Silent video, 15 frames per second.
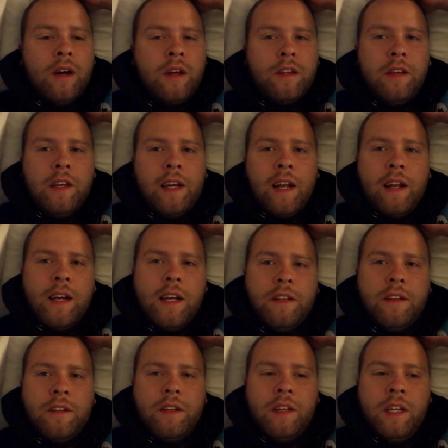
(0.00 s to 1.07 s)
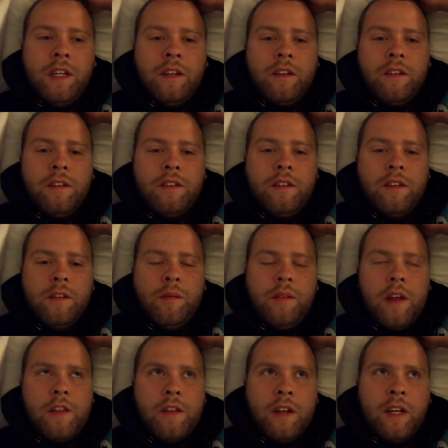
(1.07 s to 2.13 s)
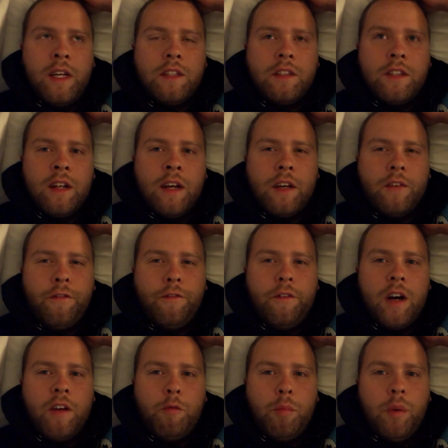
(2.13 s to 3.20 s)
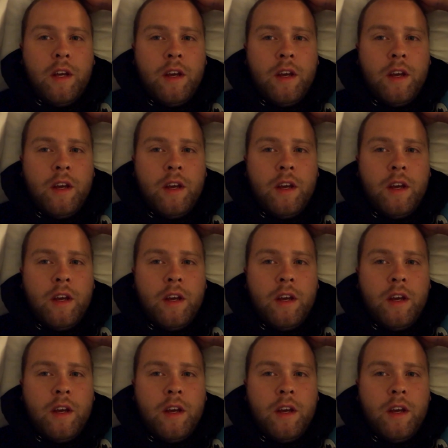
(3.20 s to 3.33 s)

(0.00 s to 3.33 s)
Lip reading: I think I landed in Netherlands like 5